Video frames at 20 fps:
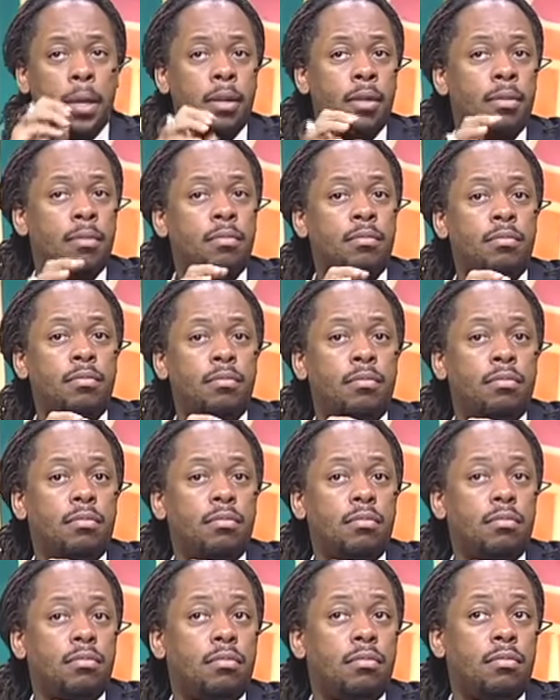
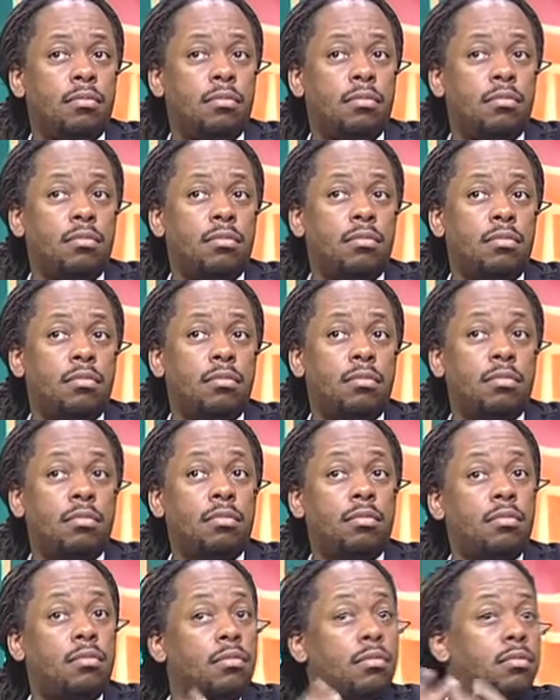
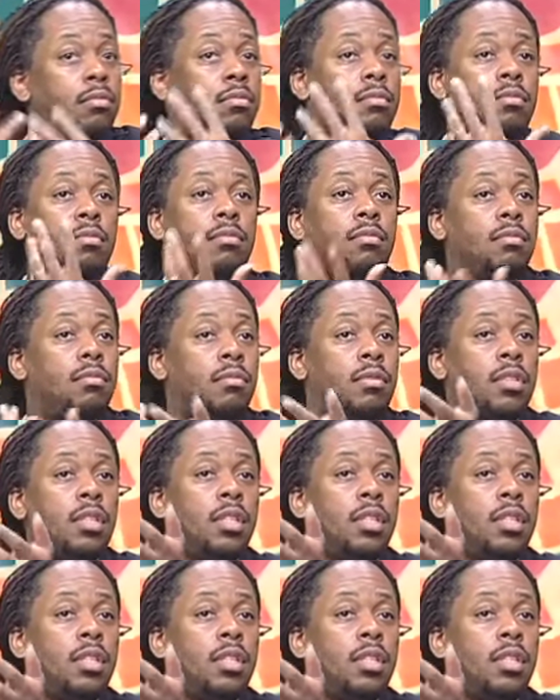[no speech]